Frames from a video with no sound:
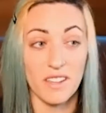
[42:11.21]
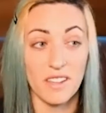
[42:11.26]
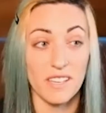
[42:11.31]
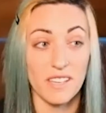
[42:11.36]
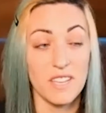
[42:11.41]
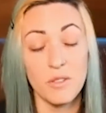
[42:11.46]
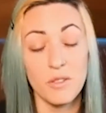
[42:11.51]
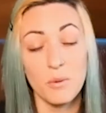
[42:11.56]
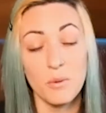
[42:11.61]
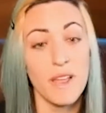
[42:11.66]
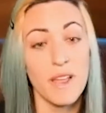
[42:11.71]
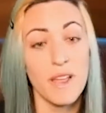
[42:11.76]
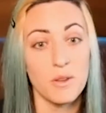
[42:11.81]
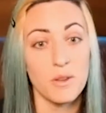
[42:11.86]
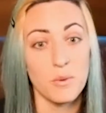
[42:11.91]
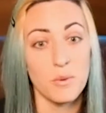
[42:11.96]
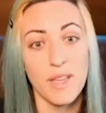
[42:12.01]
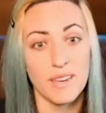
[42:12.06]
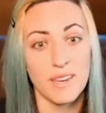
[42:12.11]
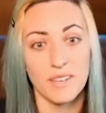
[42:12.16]
Either way
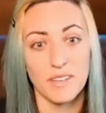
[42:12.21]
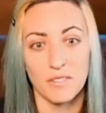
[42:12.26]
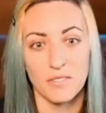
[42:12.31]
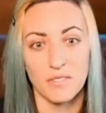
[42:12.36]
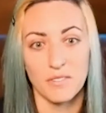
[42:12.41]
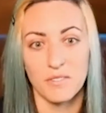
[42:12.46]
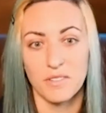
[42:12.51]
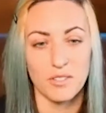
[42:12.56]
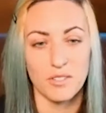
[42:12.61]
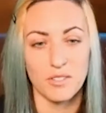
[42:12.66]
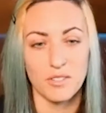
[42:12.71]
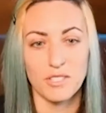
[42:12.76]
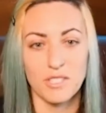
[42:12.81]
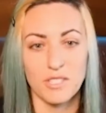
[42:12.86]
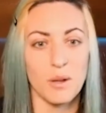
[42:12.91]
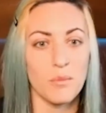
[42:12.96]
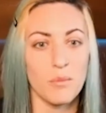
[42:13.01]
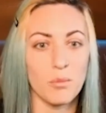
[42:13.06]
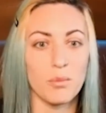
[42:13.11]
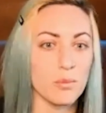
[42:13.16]
you win, you're
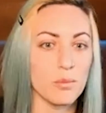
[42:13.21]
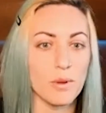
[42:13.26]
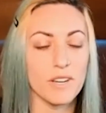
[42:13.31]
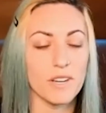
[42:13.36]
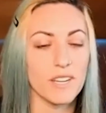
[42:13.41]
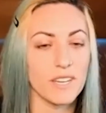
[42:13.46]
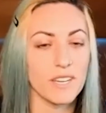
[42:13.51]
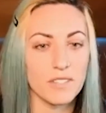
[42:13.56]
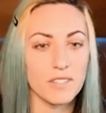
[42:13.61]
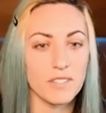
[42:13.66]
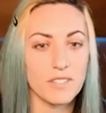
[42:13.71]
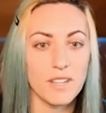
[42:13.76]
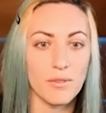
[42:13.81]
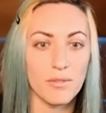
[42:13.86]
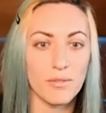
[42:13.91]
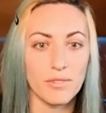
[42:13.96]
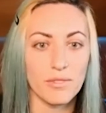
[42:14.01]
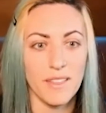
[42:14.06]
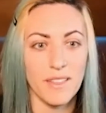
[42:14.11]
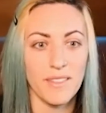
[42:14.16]
double promoting yourself.
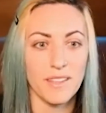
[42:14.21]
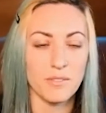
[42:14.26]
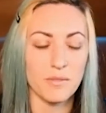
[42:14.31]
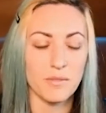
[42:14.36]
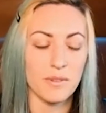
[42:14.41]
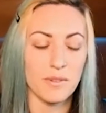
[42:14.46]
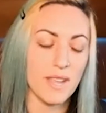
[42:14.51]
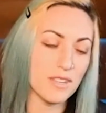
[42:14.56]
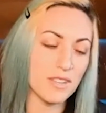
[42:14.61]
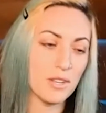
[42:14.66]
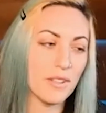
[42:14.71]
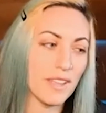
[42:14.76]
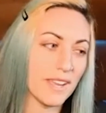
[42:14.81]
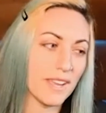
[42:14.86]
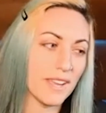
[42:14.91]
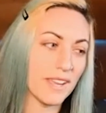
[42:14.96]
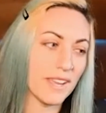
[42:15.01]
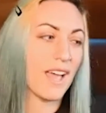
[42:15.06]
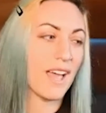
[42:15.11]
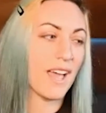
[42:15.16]
And that's what I do.
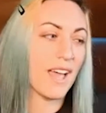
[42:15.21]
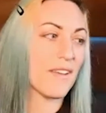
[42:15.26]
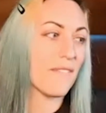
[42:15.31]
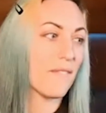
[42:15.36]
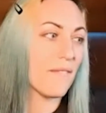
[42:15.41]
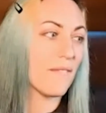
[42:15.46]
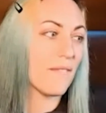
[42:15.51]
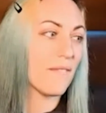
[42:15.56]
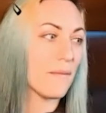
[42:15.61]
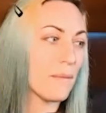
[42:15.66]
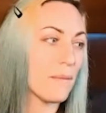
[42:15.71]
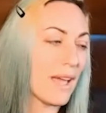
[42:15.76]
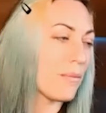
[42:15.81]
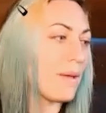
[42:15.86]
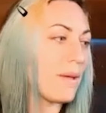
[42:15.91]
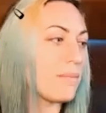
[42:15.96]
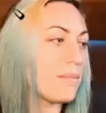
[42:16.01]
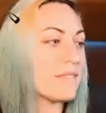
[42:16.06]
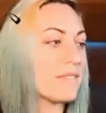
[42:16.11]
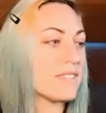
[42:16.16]
Like my
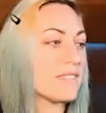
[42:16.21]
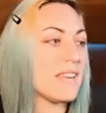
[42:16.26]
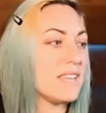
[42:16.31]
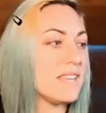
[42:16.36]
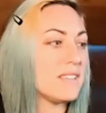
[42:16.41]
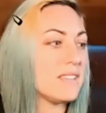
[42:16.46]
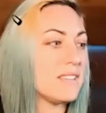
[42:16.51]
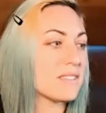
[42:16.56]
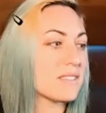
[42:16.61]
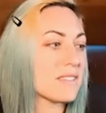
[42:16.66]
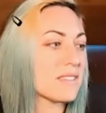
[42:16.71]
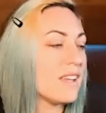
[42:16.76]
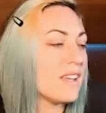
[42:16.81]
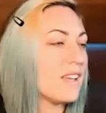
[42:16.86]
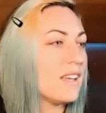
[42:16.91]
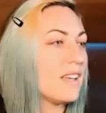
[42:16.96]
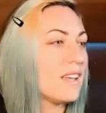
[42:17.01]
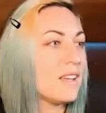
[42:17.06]
website is